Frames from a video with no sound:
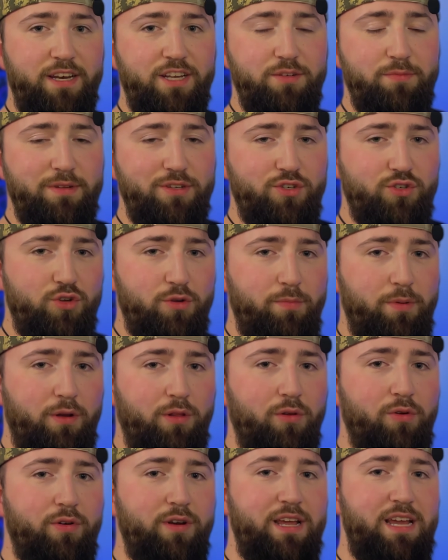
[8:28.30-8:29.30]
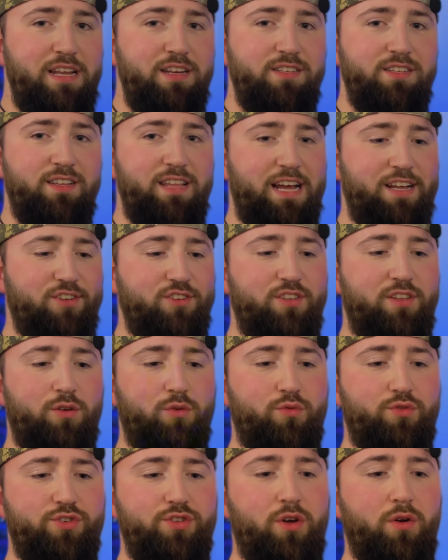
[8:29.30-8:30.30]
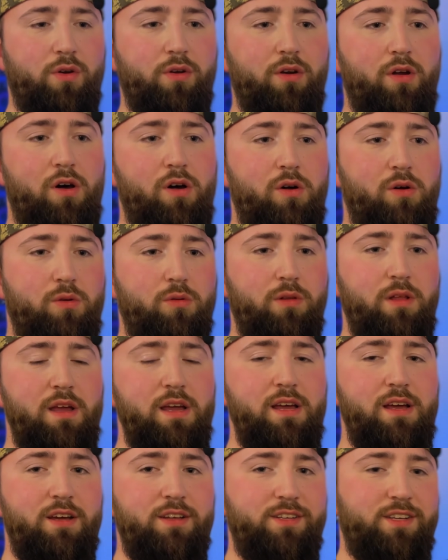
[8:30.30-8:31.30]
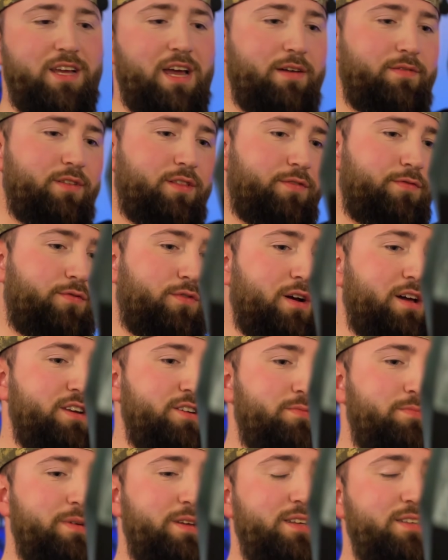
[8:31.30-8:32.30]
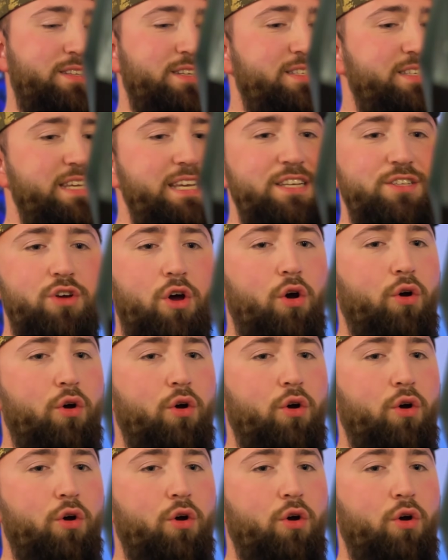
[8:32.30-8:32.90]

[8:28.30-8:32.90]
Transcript: that has been super glued into that little socket hole to cover the front, because this thing is